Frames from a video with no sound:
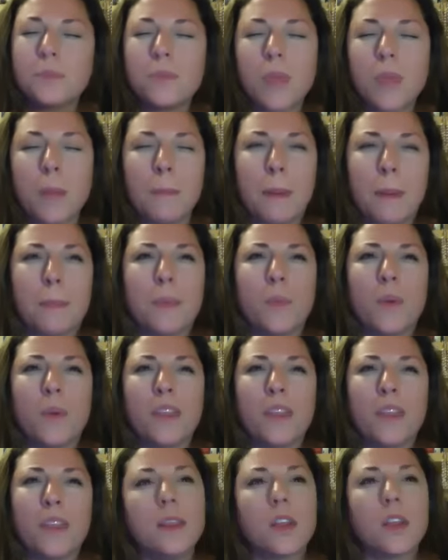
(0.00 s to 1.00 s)
But
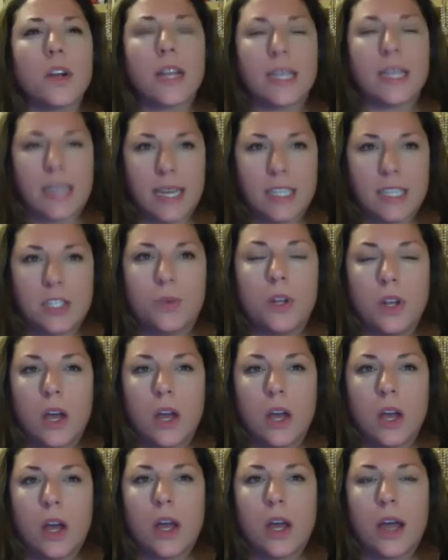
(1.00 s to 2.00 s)
within 30 days, you
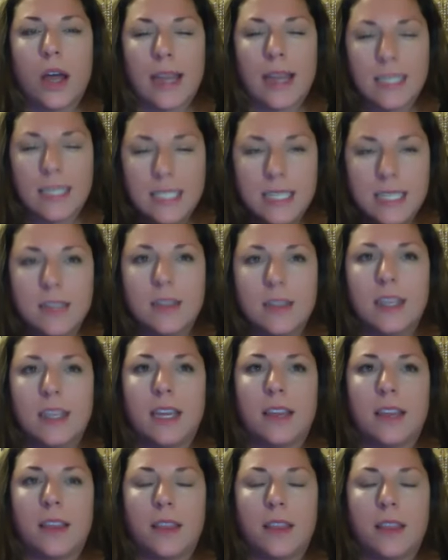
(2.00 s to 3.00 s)
would
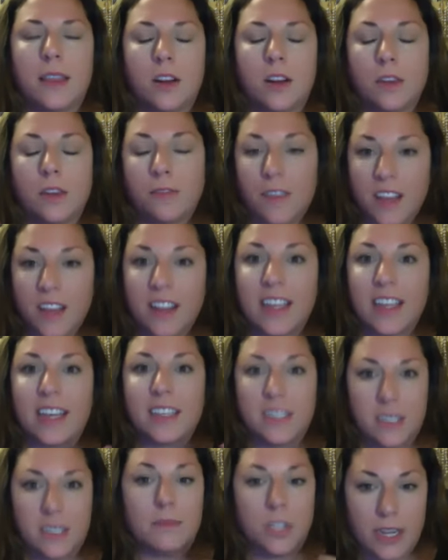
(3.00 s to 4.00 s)
ideally, they're feeling
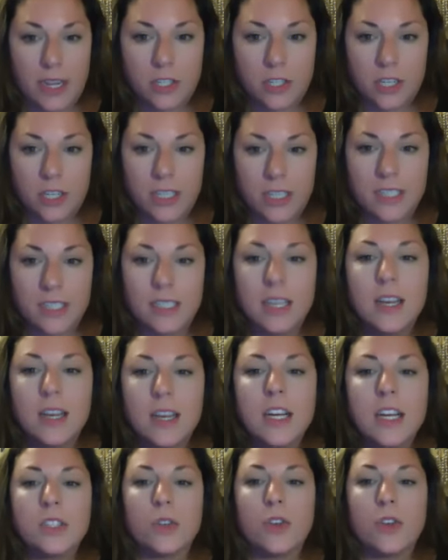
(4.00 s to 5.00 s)
some
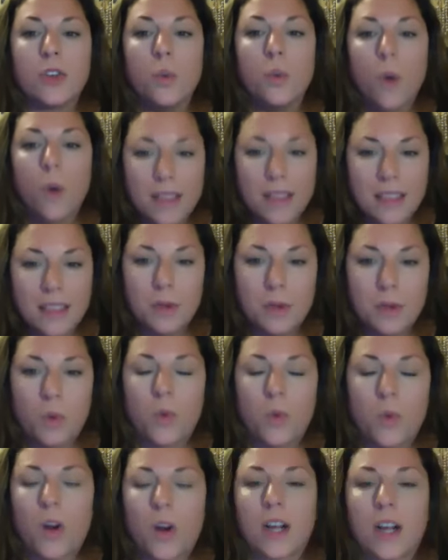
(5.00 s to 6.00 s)
changes. So you want them
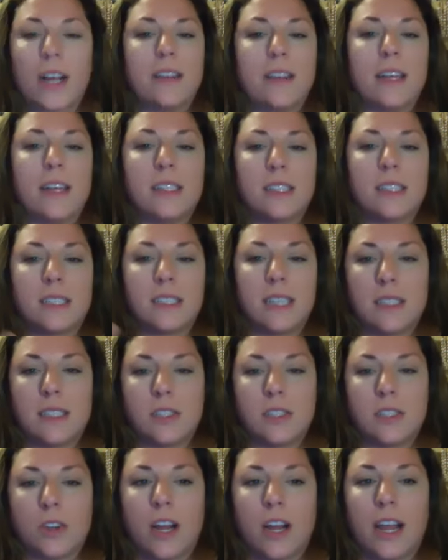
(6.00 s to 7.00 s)
to work on that
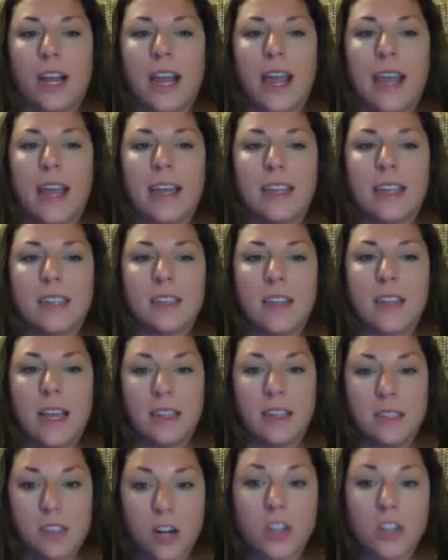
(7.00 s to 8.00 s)
success story
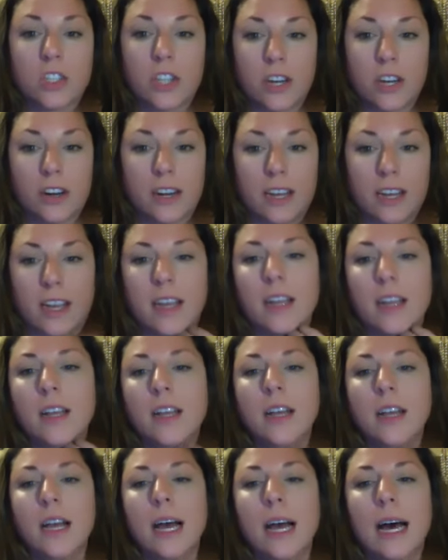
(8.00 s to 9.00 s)
and start sharing it.
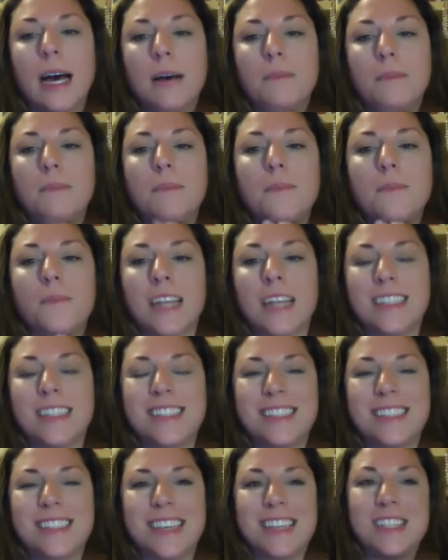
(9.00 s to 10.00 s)

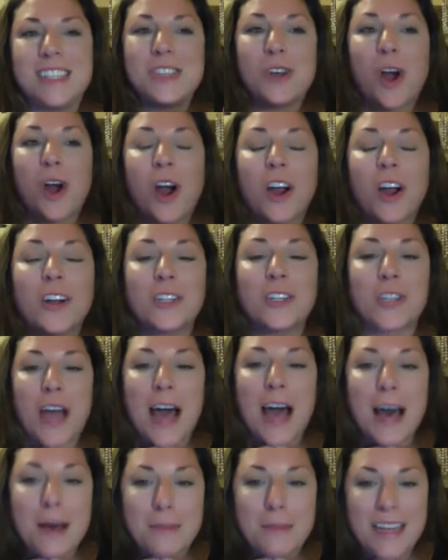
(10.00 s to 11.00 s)
It's our
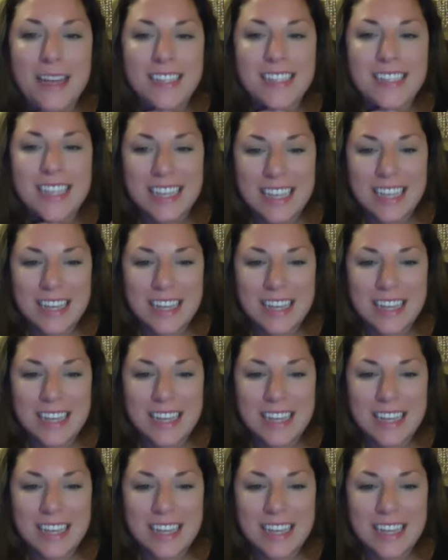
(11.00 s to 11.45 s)
job as the